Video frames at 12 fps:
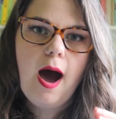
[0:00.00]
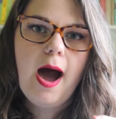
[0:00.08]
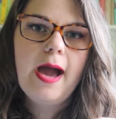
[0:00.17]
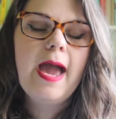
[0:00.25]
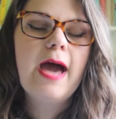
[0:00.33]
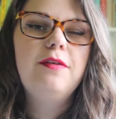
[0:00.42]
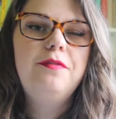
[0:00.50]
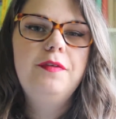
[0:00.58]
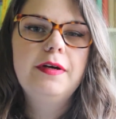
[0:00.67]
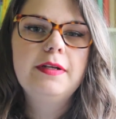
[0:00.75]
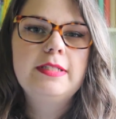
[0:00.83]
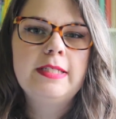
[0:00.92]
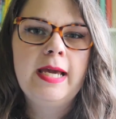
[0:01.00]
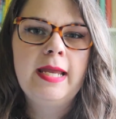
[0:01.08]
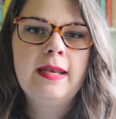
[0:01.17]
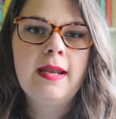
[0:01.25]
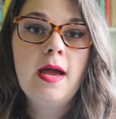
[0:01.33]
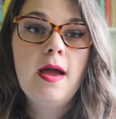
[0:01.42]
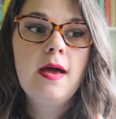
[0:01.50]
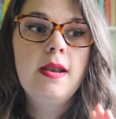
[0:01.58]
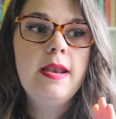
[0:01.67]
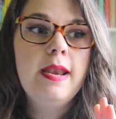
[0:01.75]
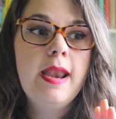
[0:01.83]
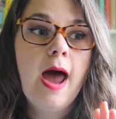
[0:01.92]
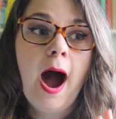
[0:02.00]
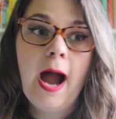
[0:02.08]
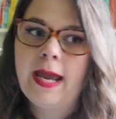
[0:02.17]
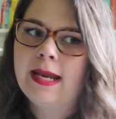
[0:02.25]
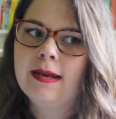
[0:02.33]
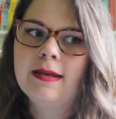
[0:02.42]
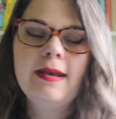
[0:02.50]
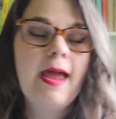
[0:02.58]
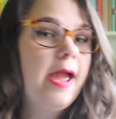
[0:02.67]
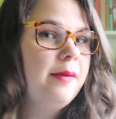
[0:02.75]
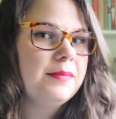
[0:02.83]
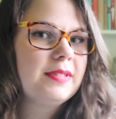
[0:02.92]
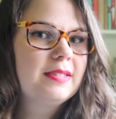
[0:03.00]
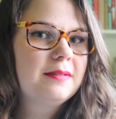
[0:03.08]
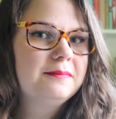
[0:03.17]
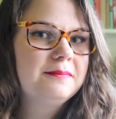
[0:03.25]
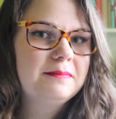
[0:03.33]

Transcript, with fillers: I had filled in nine names.